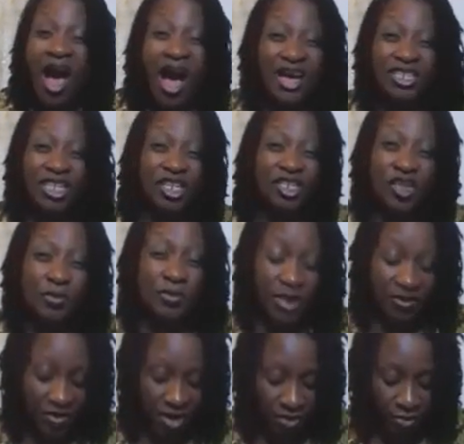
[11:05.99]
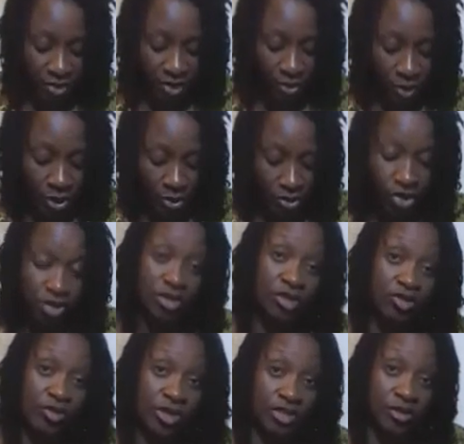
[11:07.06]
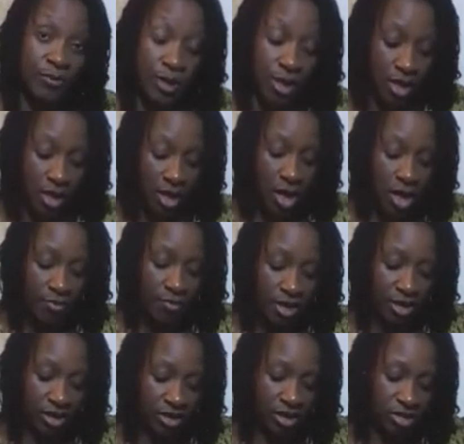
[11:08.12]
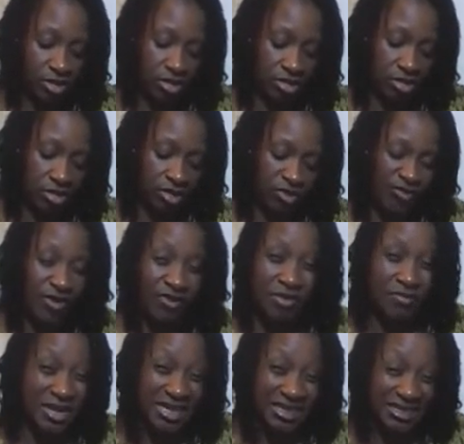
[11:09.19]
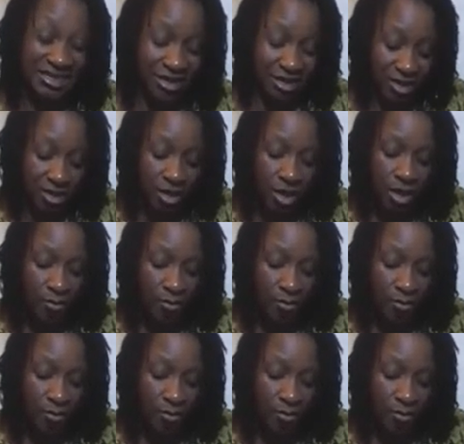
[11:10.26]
I actually don't believe anybody will do this recipe because it's very Melissa.